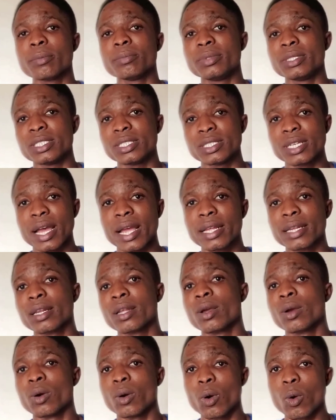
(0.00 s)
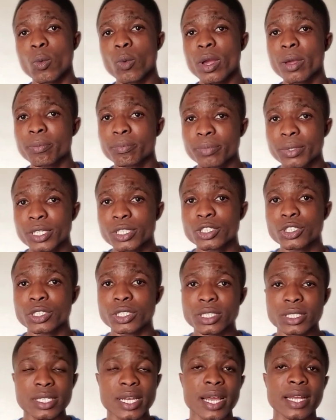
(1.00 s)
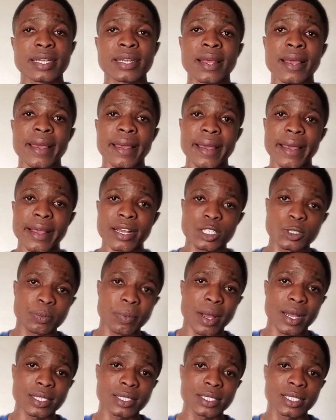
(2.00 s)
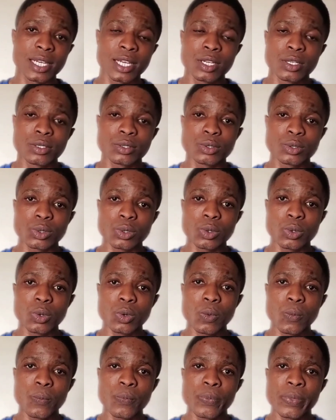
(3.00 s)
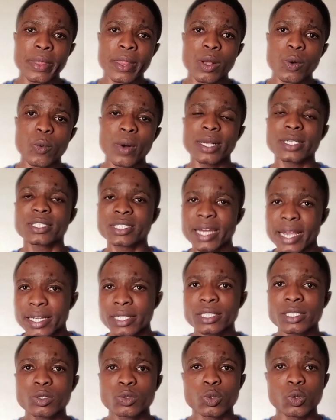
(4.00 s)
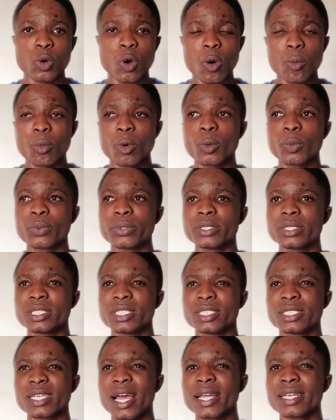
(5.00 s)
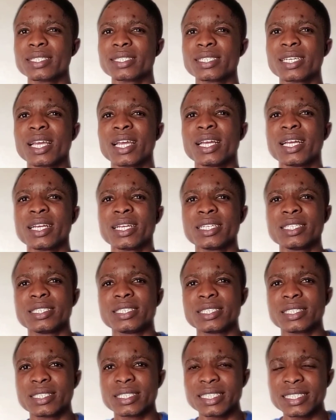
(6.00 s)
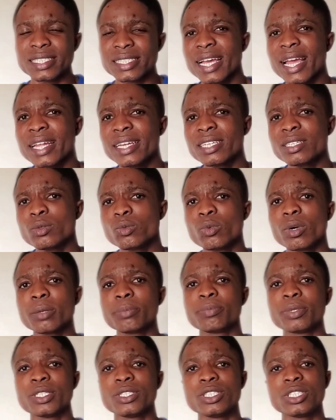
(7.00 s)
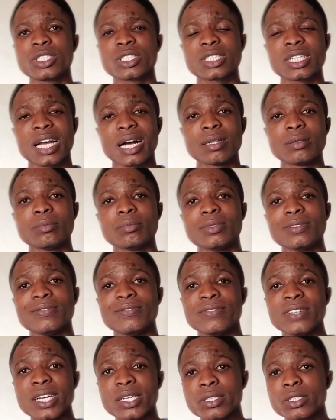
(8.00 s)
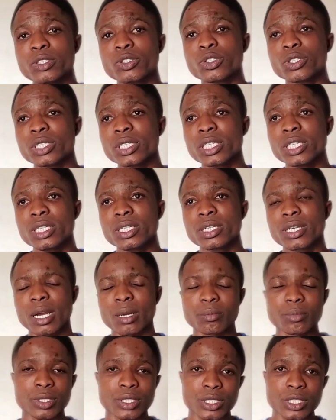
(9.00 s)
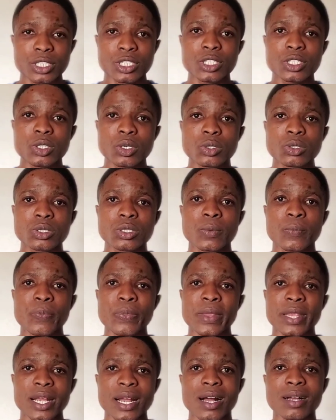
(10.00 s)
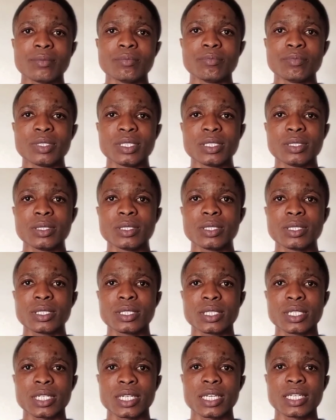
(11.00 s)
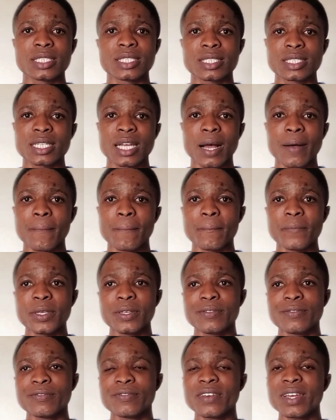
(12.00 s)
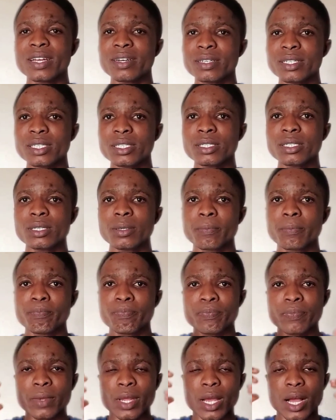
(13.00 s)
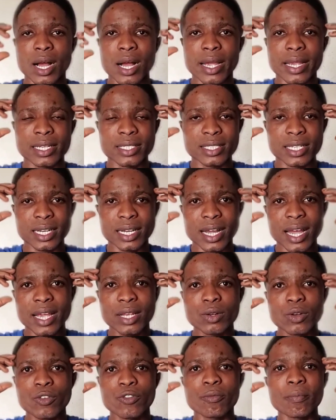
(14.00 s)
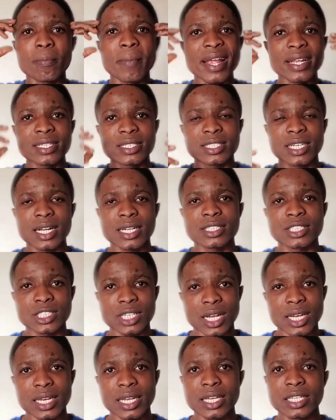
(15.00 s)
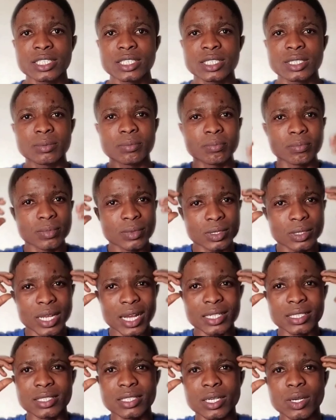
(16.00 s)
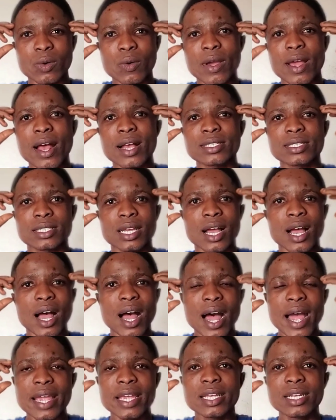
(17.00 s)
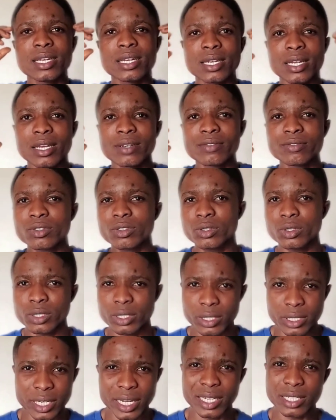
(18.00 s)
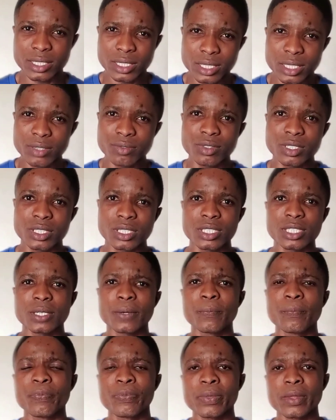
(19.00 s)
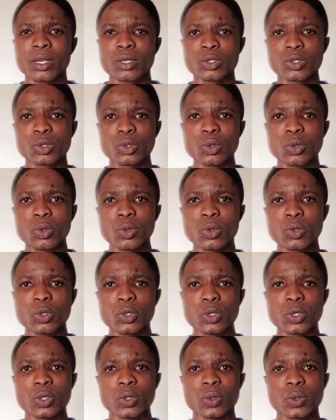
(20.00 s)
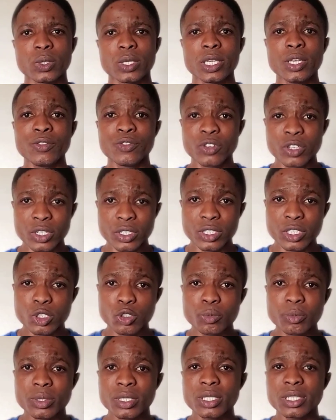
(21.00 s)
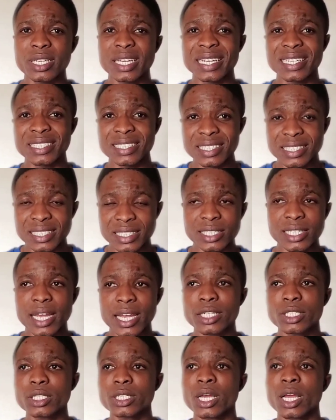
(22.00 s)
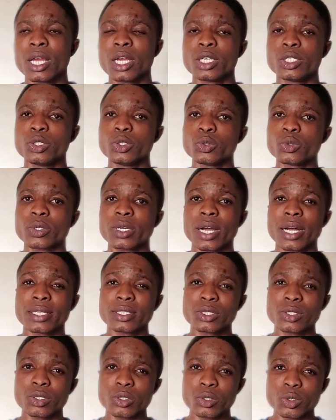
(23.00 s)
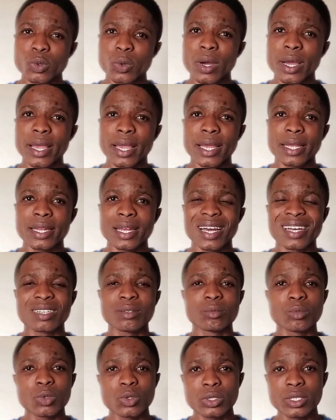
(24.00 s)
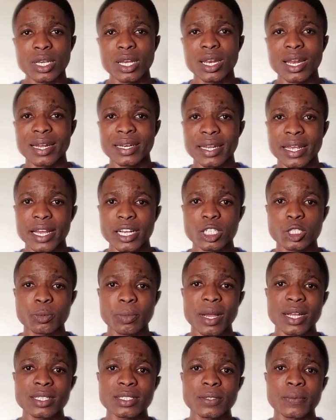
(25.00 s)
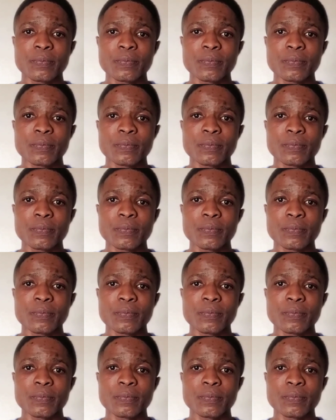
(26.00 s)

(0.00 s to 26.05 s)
design or web page design expert. So while trying to come up with designs, designing web pages can be very tricky, can be tedious, it can be very it's a kind of mental challenge that requires high level creativity. So if you're a newbie in design, you can just go ahead and model an expert,